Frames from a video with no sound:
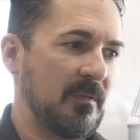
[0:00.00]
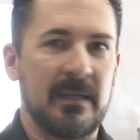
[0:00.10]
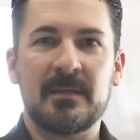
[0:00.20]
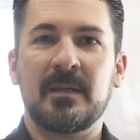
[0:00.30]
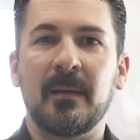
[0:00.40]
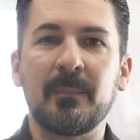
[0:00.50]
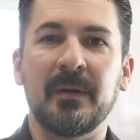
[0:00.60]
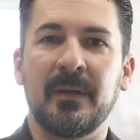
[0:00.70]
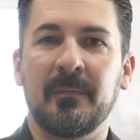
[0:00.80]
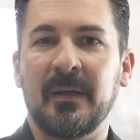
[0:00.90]
things can I
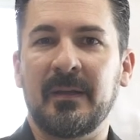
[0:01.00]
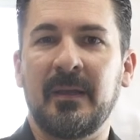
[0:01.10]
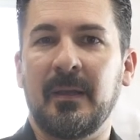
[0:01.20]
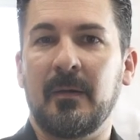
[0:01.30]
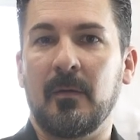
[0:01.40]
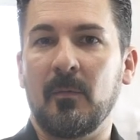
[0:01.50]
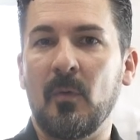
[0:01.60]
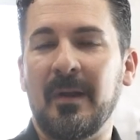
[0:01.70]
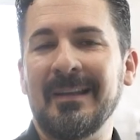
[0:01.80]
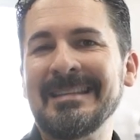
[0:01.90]
put in my kit, or
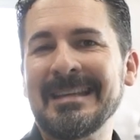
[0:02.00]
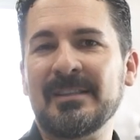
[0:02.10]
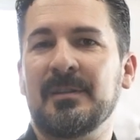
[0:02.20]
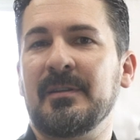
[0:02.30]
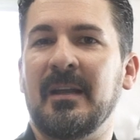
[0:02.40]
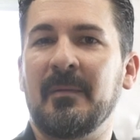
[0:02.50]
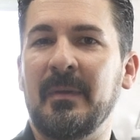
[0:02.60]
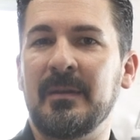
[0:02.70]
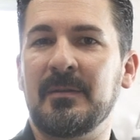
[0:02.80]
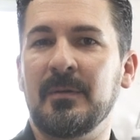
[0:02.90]
what additions can I
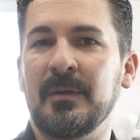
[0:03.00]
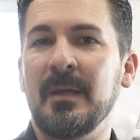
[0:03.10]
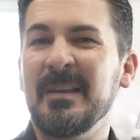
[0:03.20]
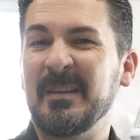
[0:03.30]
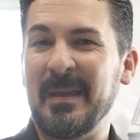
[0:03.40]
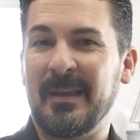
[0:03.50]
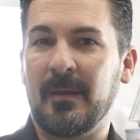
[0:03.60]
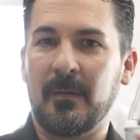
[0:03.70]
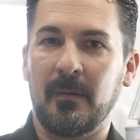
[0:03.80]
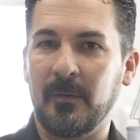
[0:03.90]
make to it to make
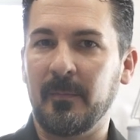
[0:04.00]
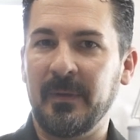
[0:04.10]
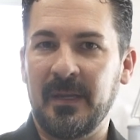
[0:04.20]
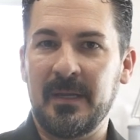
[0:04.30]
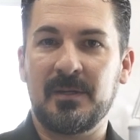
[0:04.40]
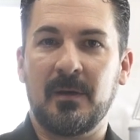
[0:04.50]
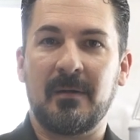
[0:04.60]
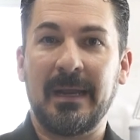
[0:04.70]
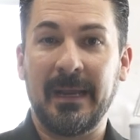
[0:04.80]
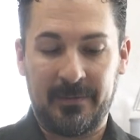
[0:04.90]
it a little bit
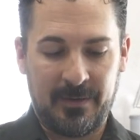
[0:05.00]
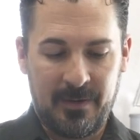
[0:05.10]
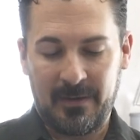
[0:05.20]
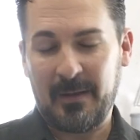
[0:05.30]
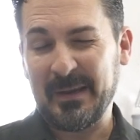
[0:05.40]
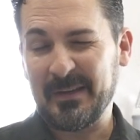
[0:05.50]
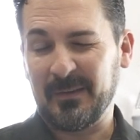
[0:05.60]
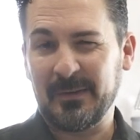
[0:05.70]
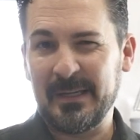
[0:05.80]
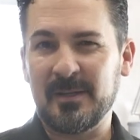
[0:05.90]
easier, and not make it
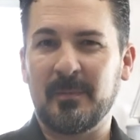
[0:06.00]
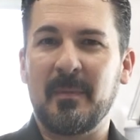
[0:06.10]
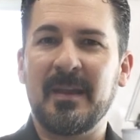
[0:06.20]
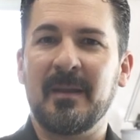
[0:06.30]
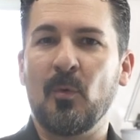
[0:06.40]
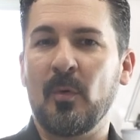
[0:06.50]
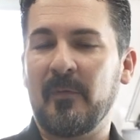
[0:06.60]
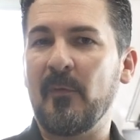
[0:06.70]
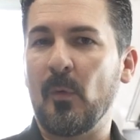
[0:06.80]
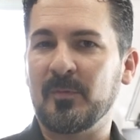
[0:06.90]
a little easier, but make it more of
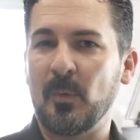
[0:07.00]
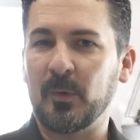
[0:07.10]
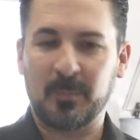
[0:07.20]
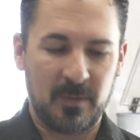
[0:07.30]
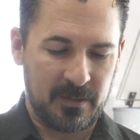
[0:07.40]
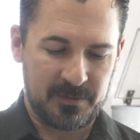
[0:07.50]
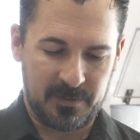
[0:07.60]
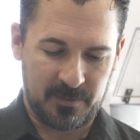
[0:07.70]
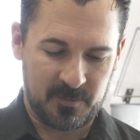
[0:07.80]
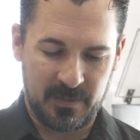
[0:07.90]
a force multiplier,
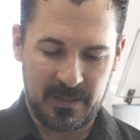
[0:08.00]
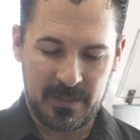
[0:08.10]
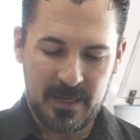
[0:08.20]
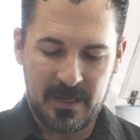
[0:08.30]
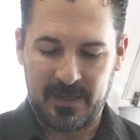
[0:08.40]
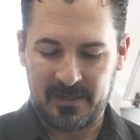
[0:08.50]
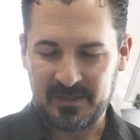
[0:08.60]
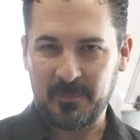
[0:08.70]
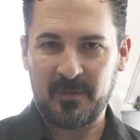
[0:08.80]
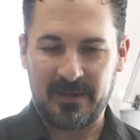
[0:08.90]
so to speak, and to
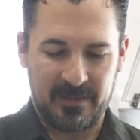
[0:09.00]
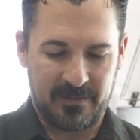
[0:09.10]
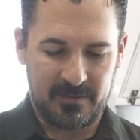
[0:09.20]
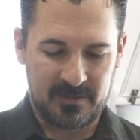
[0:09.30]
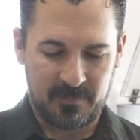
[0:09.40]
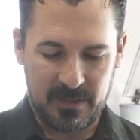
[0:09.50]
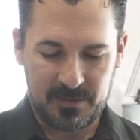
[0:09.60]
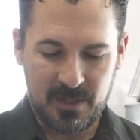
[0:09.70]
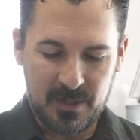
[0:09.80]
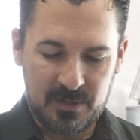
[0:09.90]
simplify things so
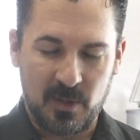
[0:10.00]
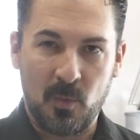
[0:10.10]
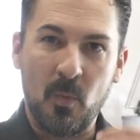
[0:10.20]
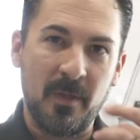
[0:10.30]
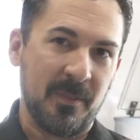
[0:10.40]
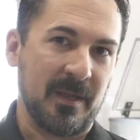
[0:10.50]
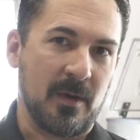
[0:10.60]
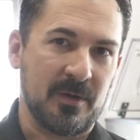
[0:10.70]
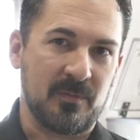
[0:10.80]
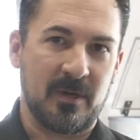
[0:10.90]
much. So one thing I
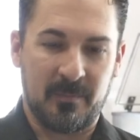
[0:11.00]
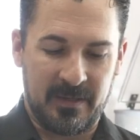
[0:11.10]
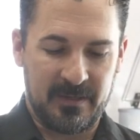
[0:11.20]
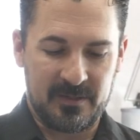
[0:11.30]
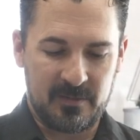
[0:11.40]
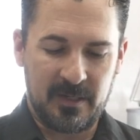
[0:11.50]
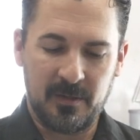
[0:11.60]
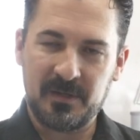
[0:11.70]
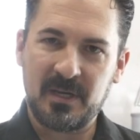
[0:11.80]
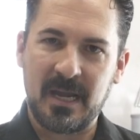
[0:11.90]
always recommend is,
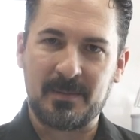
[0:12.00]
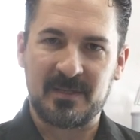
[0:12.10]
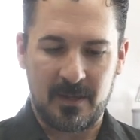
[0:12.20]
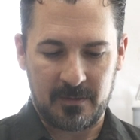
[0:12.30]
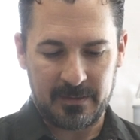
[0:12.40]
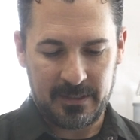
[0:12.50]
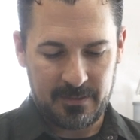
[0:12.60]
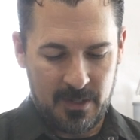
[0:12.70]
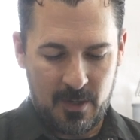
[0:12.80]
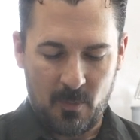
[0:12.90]
here in this cap style lid,
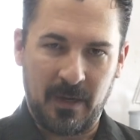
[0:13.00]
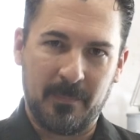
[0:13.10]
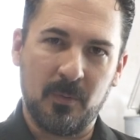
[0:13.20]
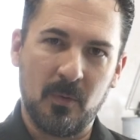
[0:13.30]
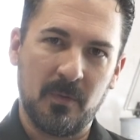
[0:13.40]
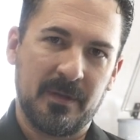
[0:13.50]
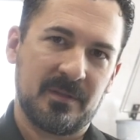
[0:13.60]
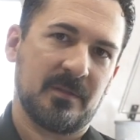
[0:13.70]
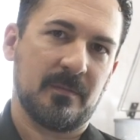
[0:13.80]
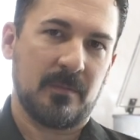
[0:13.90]
when I pull
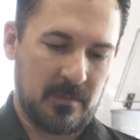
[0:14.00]
this